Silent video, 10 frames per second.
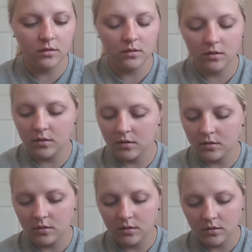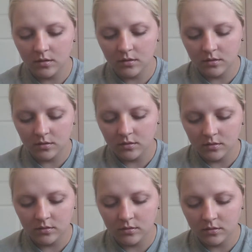
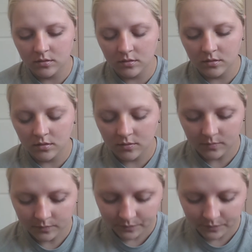Nobody speaks.